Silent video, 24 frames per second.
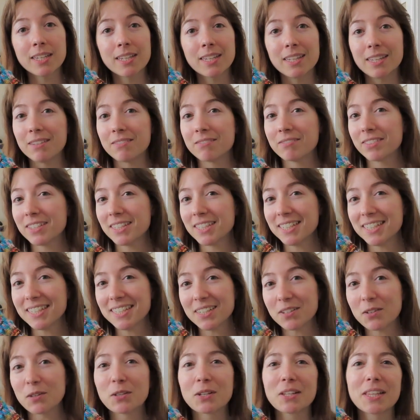even
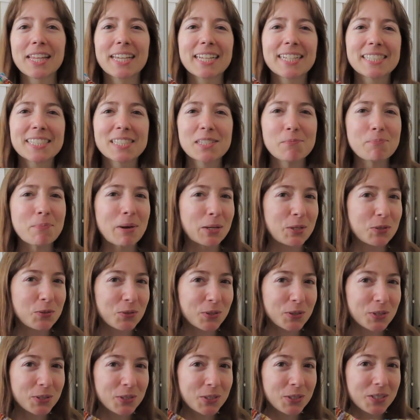or like
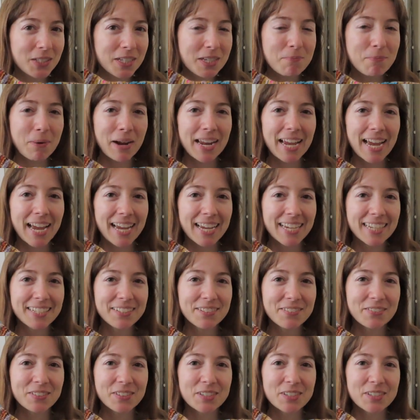symmetrical in my head.